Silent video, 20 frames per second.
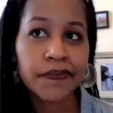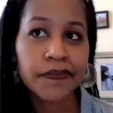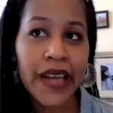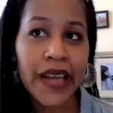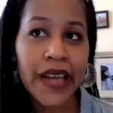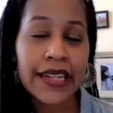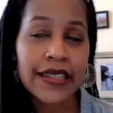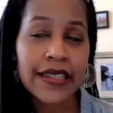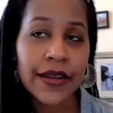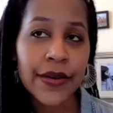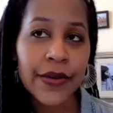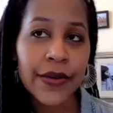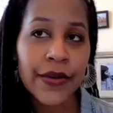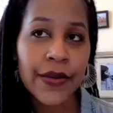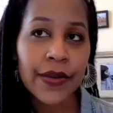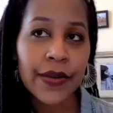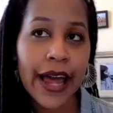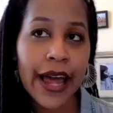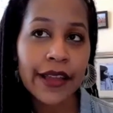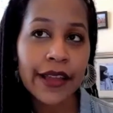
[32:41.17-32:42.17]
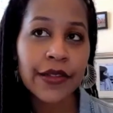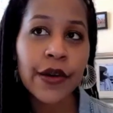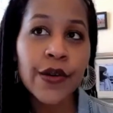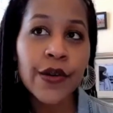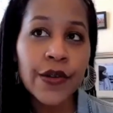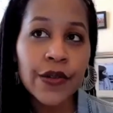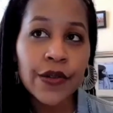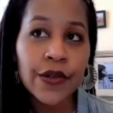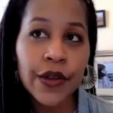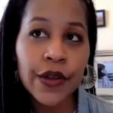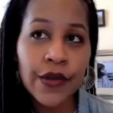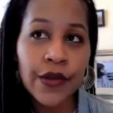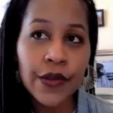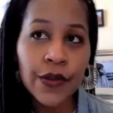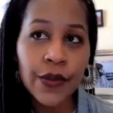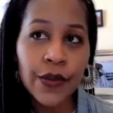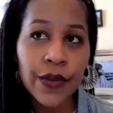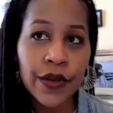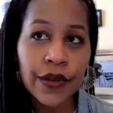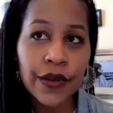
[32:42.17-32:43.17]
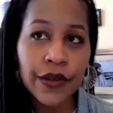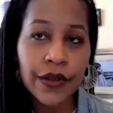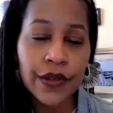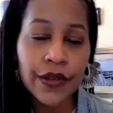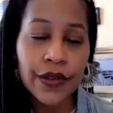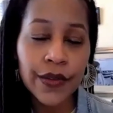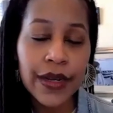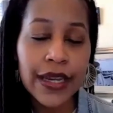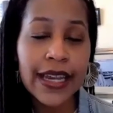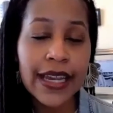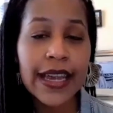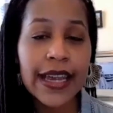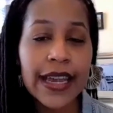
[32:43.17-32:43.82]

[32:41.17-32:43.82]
And so like those were the three.